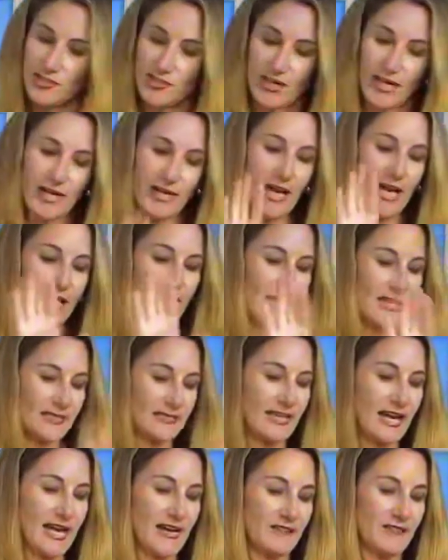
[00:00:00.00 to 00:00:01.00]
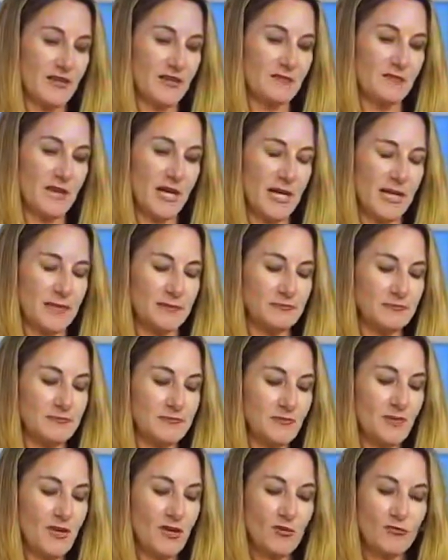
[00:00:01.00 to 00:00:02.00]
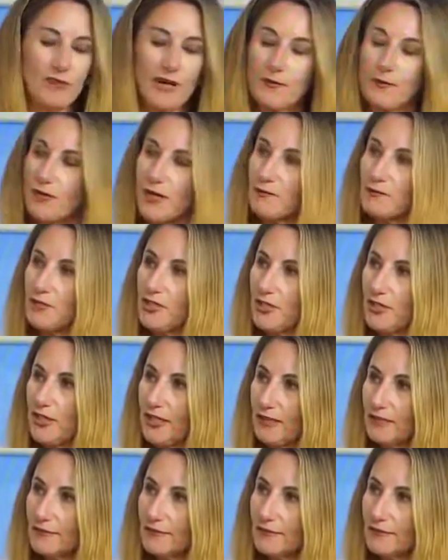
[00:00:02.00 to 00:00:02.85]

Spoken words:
I like to have them right where I'm cooking.